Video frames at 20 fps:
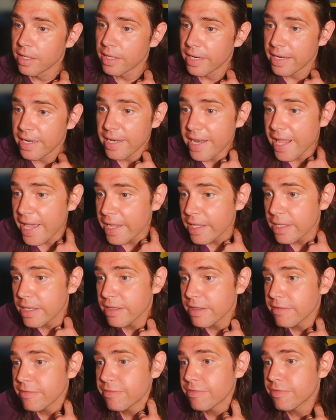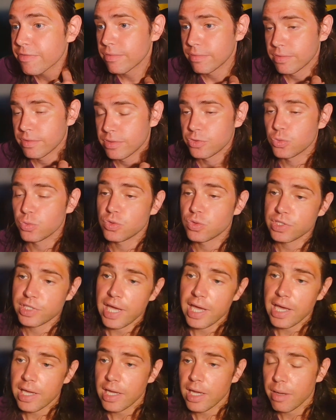negative to
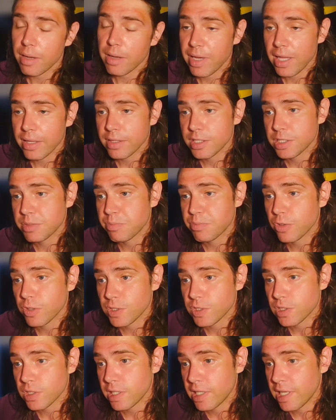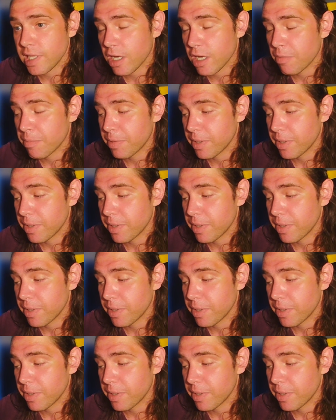say about this person now,